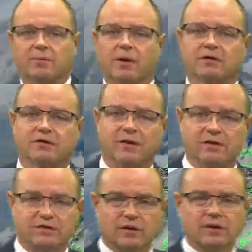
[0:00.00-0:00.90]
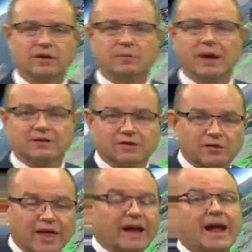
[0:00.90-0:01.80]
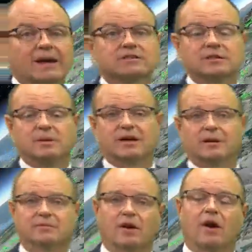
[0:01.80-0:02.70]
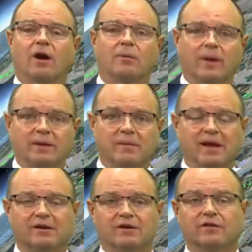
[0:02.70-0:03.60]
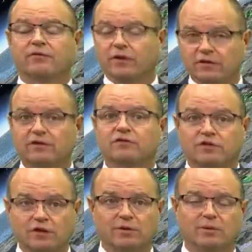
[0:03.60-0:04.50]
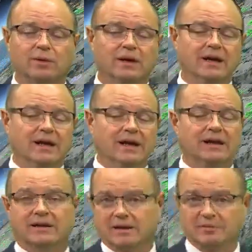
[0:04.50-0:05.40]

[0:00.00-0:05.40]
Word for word: parts of Arizona and New Mexico. That actually becomes our rainmaker, the first of two and it